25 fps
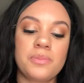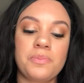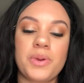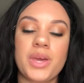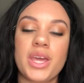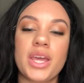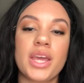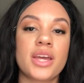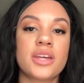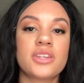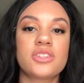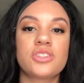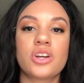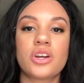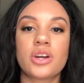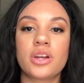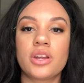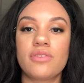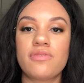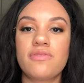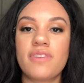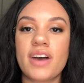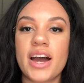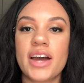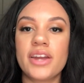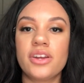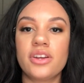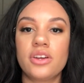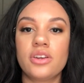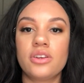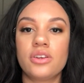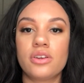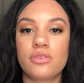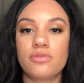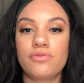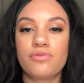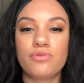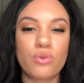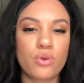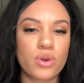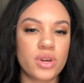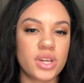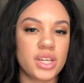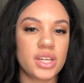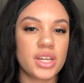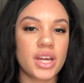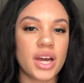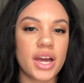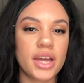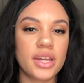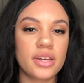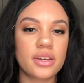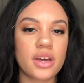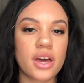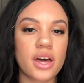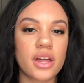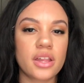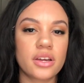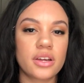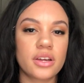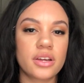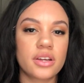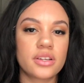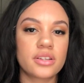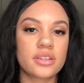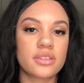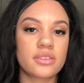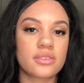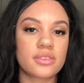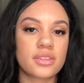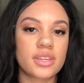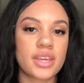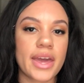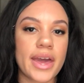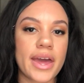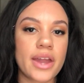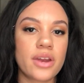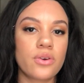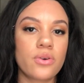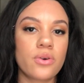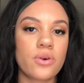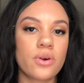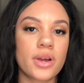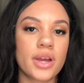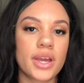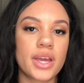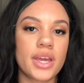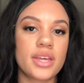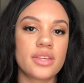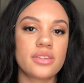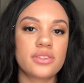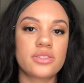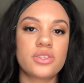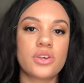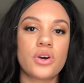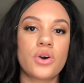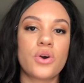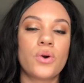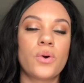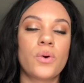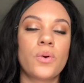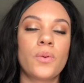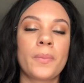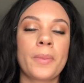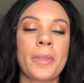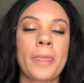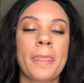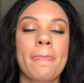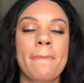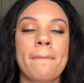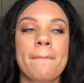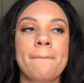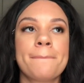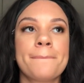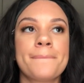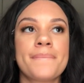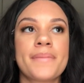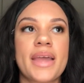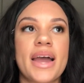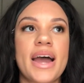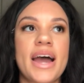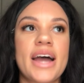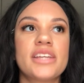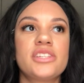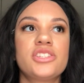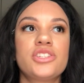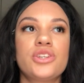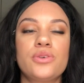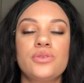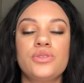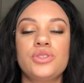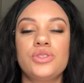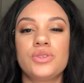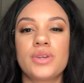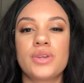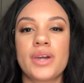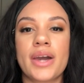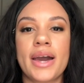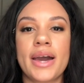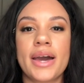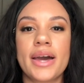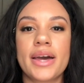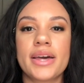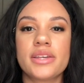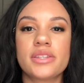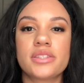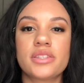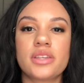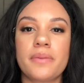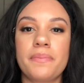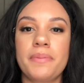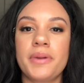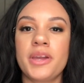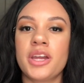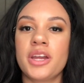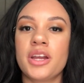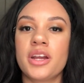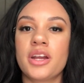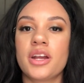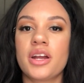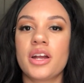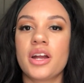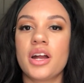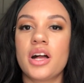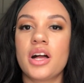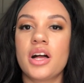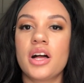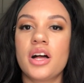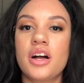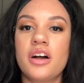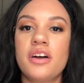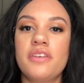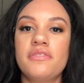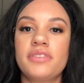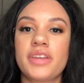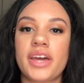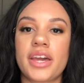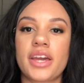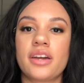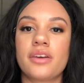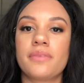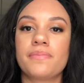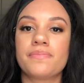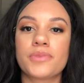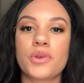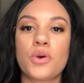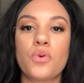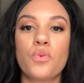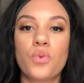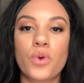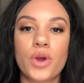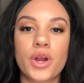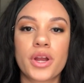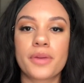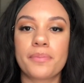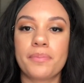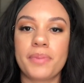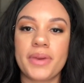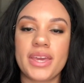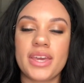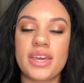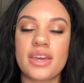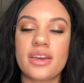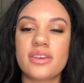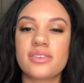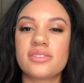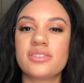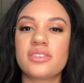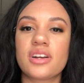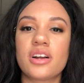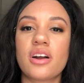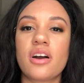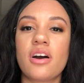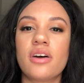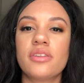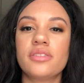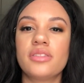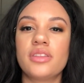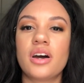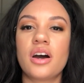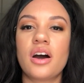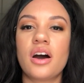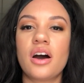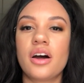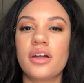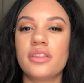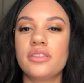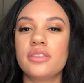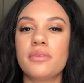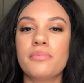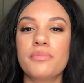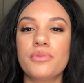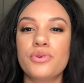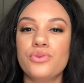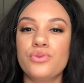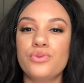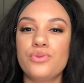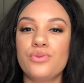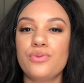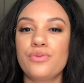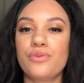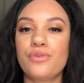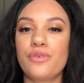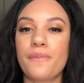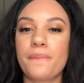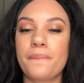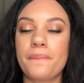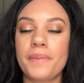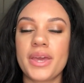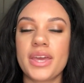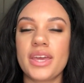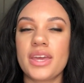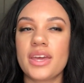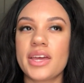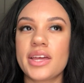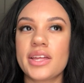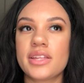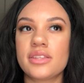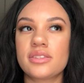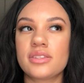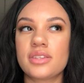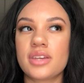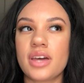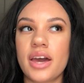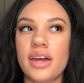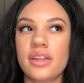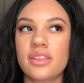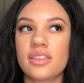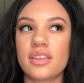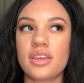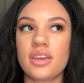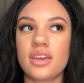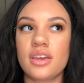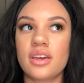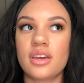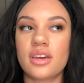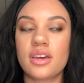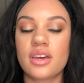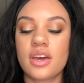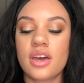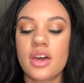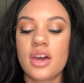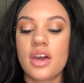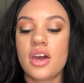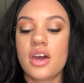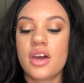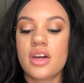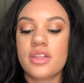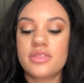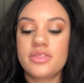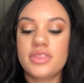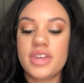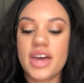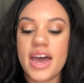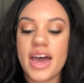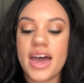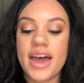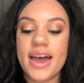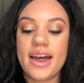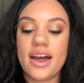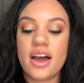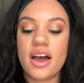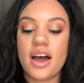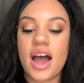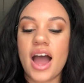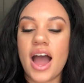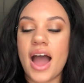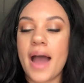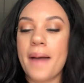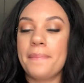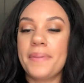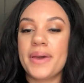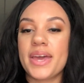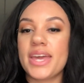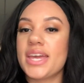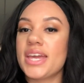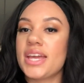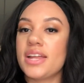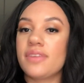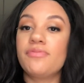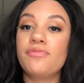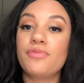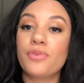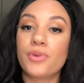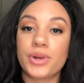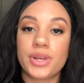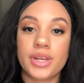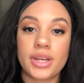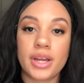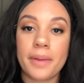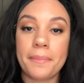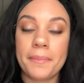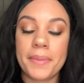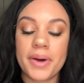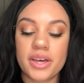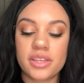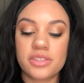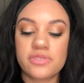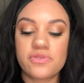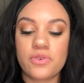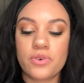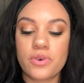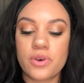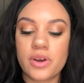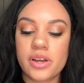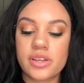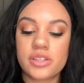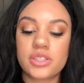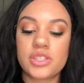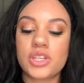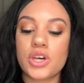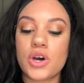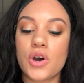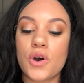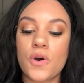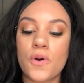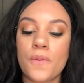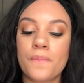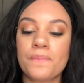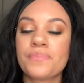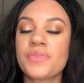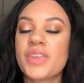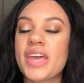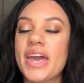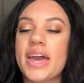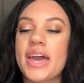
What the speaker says: the pants are gonna find under $49 category. So I showed you guys a pair of like work pants. They're called the On The Move pants, I think, that I paid $49 for. So